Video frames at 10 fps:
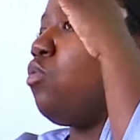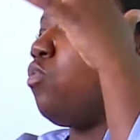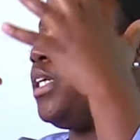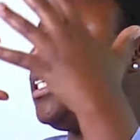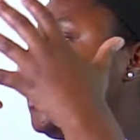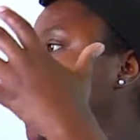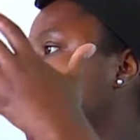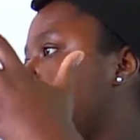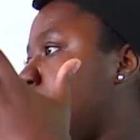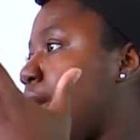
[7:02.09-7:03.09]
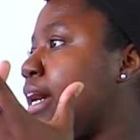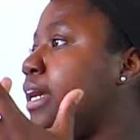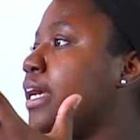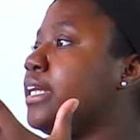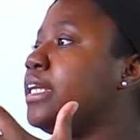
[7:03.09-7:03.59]
resting on your
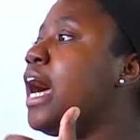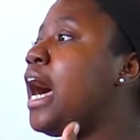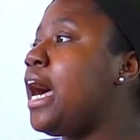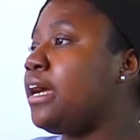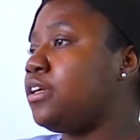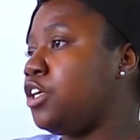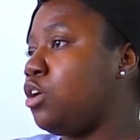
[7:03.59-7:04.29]
back and not